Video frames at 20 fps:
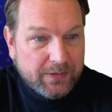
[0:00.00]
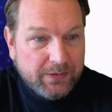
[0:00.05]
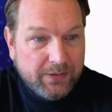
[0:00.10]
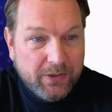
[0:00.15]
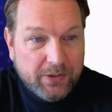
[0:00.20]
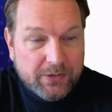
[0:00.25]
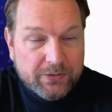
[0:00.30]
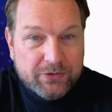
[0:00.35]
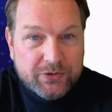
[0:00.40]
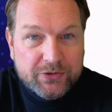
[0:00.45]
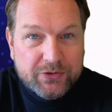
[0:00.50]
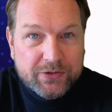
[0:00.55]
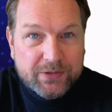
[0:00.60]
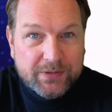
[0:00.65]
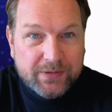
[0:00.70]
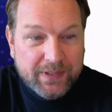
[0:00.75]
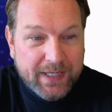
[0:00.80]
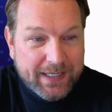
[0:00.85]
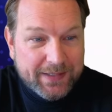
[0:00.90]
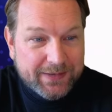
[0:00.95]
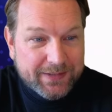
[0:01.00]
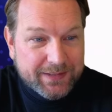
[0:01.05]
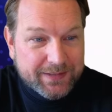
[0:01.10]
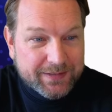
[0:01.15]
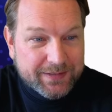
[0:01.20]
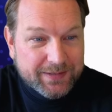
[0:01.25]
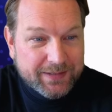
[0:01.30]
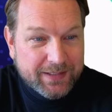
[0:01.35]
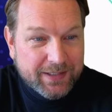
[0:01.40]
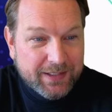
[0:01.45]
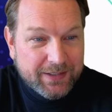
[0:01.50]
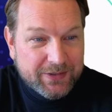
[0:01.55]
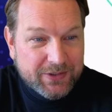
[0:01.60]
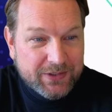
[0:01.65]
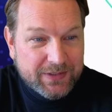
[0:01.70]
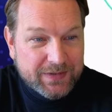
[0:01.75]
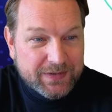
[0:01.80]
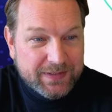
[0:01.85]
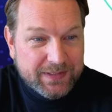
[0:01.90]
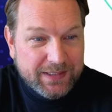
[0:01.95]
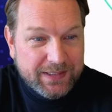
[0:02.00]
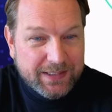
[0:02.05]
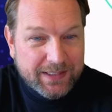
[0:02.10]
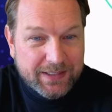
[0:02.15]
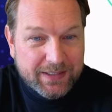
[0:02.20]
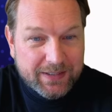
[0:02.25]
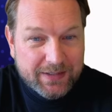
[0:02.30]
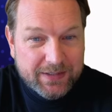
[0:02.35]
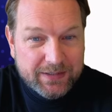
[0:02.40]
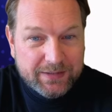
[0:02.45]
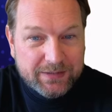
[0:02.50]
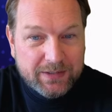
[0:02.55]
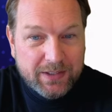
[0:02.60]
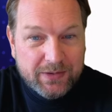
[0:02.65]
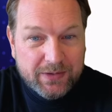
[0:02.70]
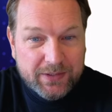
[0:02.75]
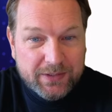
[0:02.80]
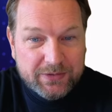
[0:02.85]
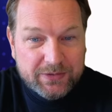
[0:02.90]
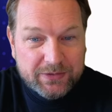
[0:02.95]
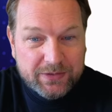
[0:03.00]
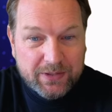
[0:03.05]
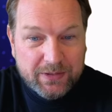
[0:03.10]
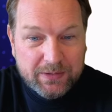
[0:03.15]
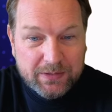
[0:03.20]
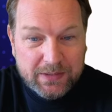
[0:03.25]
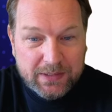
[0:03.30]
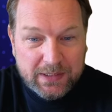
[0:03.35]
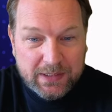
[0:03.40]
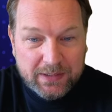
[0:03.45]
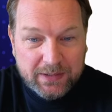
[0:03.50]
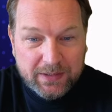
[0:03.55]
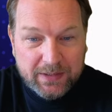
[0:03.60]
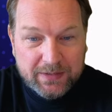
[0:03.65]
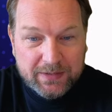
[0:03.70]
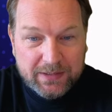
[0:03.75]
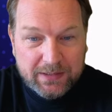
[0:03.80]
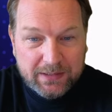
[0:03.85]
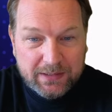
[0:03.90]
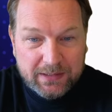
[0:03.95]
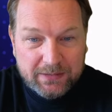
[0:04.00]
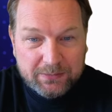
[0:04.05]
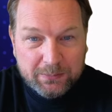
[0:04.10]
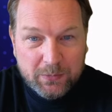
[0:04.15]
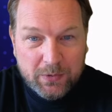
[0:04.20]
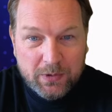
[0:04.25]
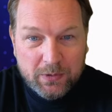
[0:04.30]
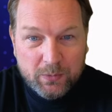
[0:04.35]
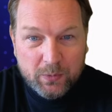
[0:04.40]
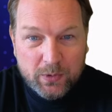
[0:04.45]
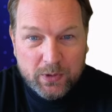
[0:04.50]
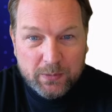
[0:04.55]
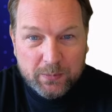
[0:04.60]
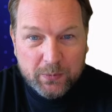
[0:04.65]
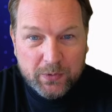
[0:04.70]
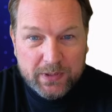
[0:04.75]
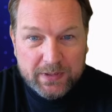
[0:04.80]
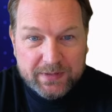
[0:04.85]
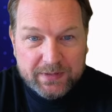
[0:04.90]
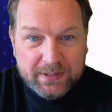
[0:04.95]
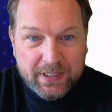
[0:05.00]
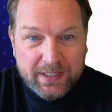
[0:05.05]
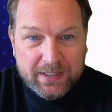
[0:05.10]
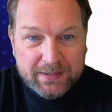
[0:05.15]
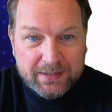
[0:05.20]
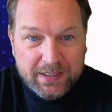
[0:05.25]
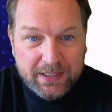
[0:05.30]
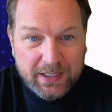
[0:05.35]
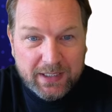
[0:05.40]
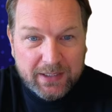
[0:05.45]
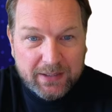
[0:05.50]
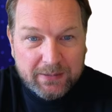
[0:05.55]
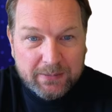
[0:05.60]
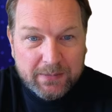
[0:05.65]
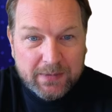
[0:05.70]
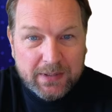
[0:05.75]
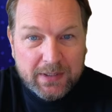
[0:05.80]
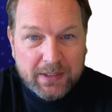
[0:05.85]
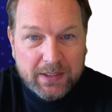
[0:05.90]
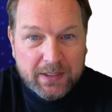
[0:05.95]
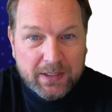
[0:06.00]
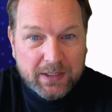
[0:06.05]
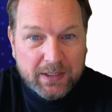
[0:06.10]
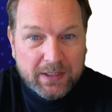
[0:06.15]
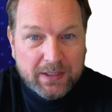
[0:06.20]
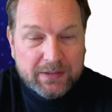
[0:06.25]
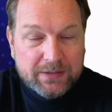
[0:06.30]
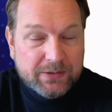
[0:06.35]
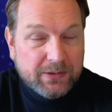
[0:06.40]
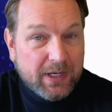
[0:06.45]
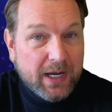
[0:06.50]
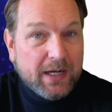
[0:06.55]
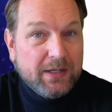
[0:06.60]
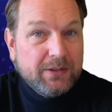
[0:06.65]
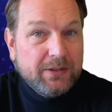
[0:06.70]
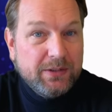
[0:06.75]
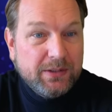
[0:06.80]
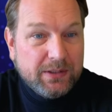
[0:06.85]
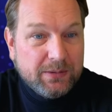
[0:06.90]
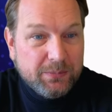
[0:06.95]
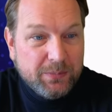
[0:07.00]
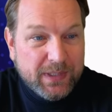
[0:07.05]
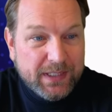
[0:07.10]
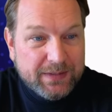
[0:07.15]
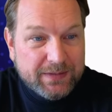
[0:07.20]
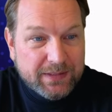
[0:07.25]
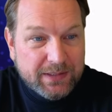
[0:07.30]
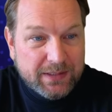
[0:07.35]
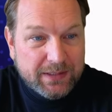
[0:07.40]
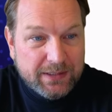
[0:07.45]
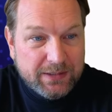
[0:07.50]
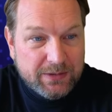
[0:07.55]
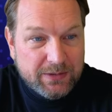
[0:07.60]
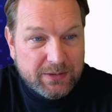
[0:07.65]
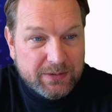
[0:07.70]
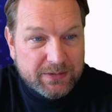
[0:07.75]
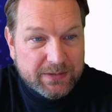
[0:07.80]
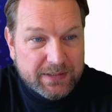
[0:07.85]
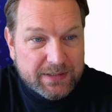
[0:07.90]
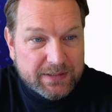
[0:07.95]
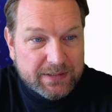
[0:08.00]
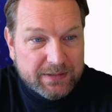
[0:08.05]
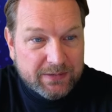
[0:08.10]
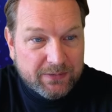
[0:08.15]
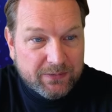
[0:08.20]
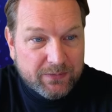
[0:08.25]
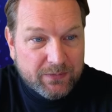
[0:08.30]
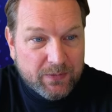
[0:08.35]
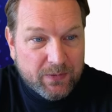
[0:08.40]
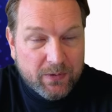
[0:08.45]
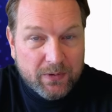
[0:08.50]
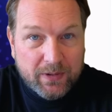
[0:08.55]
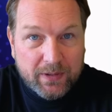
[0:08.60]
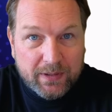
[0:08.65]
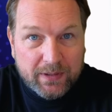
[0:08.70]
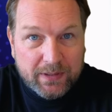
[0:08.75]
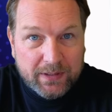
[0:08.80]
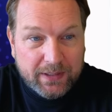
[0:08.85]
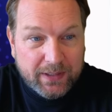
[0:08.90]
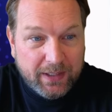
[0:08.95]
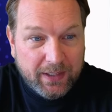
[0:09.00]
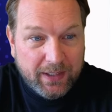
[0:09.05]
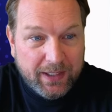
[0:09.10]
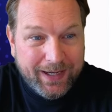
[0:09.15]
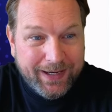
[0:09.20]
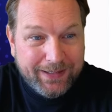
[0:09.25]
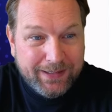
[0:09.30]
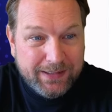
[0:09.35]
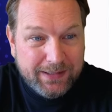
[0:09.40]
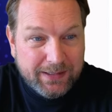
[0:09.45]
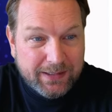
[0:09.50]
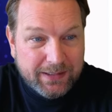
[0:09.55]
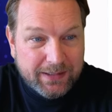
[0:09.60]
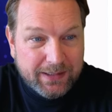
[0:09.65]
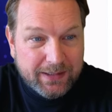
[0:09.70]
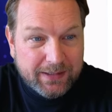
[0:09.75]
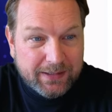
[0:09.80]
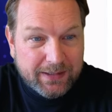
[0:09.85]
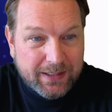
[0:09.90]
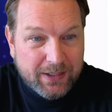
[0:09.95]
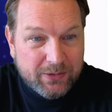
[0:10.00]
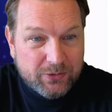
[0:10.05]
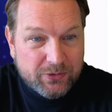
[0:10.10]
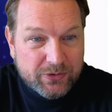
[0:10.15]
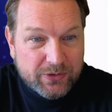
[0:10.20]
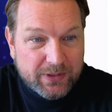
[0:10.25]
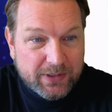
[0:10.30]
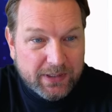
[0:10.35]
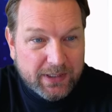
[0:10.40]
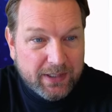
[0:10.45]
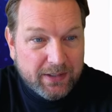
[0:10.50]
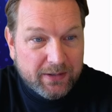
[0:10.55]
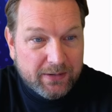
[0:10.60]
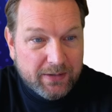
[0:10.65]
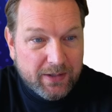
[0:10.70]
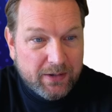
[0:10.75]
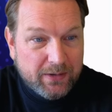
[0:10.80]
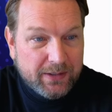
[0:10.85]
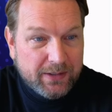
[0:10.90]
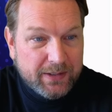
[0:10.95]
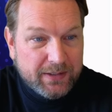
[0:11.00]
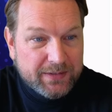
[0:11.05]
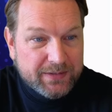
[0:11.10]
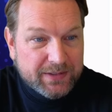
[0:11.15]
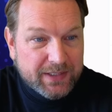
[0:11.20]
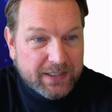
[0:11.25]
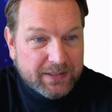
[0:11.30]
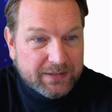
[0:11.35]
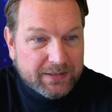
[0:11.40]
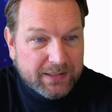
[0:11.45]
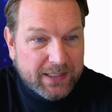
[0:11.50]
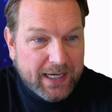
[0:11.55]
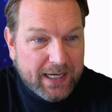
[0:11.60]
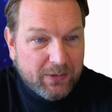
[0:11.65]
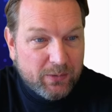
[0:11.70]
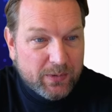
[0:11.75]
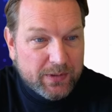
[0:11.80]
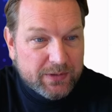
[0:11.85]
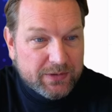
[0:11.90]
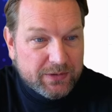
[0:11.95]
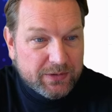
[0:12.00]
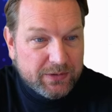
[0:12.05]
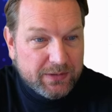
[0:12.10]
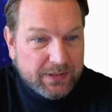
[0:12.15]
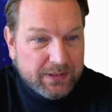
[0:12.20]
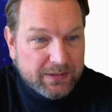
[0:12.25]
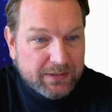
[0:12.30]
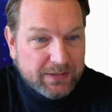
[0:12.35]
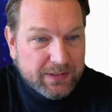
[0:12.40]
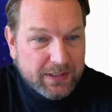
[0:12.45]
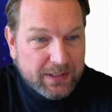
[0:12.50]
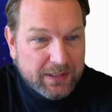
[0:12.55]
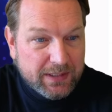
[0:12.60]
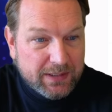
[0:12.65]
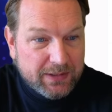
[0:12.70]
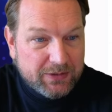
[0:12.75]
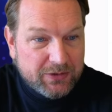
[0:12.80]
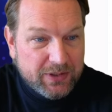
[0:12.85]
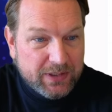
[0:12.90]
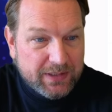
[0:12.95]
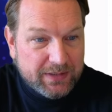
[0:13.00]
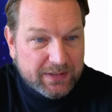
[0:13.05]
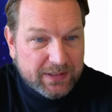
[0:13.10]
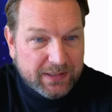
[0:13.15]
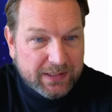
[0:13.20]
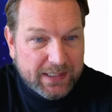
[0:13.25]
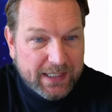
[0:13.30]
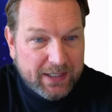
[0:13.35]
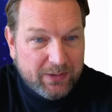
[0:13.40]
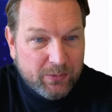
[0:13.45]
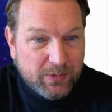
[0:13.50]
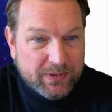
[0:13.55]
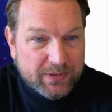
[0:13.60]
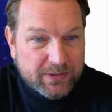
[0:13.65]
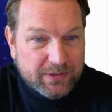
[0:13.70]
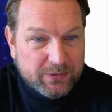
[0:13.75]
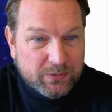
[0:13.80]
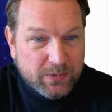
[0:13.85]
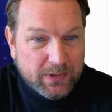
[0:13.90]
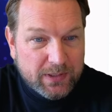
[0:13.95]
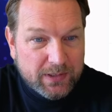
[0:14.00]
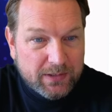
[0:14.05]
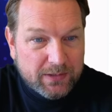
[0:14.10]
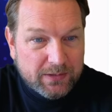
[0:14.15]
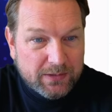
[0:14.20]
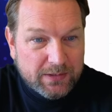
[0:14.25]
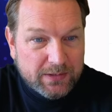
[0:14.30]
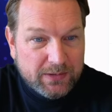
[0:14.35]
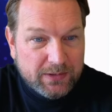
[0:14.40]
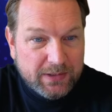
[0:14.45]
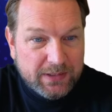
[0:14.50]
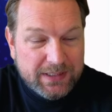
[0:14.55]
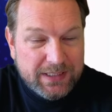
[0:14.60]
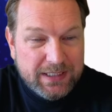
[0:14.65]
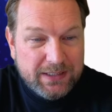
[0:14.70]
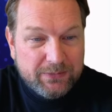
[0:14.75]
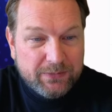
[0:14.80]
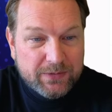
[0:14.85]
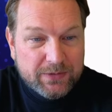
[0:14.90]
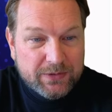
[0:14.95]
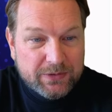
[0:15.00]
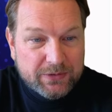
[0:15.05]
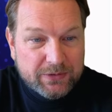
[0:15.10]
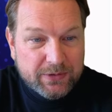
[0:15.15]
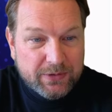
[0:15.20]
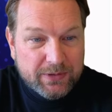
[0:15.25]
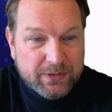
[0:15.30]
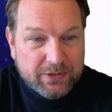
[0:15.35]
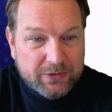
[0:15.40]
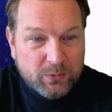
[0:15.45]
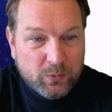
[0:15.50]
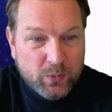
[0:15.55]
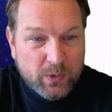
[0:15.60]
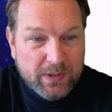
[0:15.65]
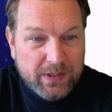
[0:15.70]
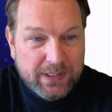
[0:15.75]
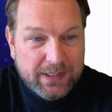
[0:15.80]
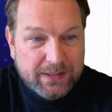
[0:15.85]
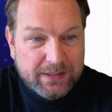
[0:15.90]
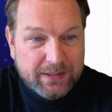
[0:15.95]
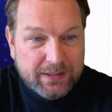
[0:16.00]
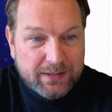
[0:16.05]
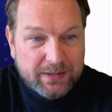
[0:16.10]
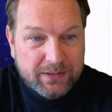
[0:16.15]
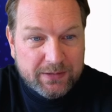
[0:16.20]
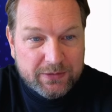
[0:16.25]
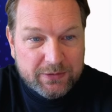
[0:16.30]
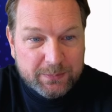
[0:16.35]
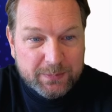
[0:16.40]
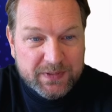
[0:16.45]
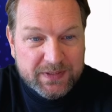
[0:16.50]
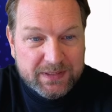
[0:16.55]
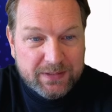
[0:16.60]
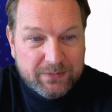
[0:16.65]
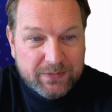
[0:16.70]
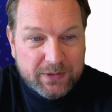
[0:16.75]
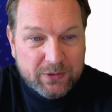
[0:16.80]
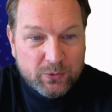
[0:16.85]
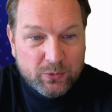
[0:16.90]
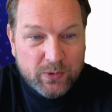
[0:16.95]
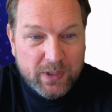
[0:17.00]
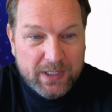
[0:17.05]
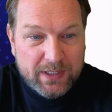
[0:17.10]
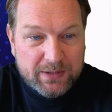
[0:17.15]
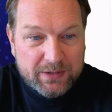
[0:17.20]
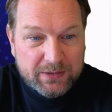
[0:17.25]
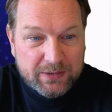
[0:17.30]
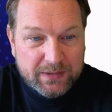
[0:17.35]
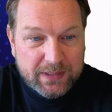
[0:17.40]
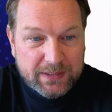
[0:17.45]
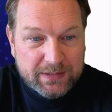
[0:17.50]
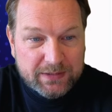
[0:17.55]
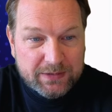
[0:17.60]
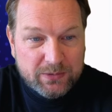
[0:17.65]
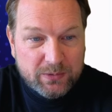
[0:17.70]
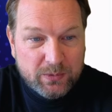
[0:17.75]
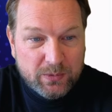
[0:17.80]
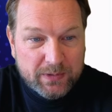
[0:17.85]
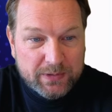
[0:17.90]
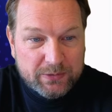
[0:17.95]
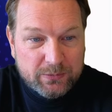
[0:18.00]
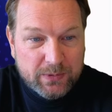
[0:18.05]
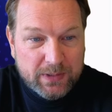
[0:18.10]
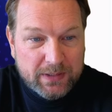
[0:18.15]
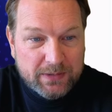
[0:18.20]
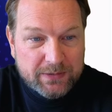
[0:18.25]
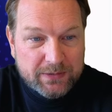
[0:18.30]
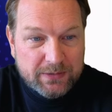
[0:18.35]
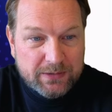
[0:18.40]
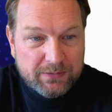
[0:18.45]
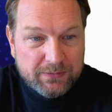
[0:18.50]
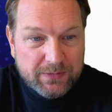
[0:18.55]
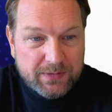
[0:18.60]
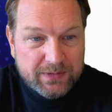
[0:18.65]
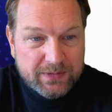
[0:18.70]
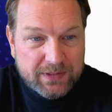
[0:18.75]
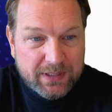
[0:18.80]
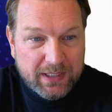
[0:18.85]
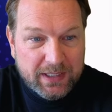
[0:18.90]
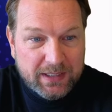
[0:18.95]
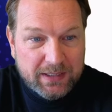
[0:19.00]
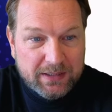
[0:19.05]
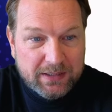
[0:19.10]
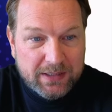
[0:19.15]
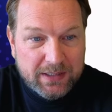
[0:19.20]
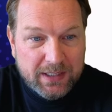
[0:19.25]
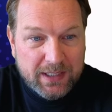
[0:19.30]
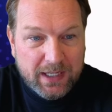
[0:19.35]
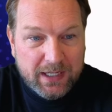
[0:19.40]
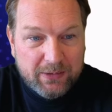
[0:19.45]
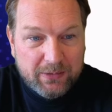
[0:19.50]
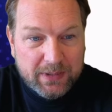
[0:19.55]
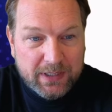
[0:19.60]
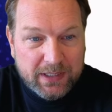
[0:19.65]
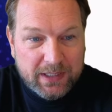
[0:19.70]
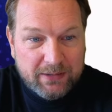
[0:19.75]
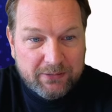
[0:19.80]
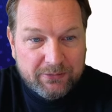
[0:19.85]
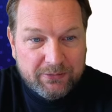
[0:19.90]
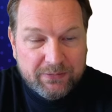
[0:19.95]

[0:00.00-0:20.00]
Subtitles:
Dutch dentists, as you can see here. This is all Dutch, so you can see a lot of more WordPress sites here. So yeah, you can basically use this for any country here. Oh, here it says language, so you can change the language as well. You can even search within a specific range, so that's cool as well. So if you say, I want to have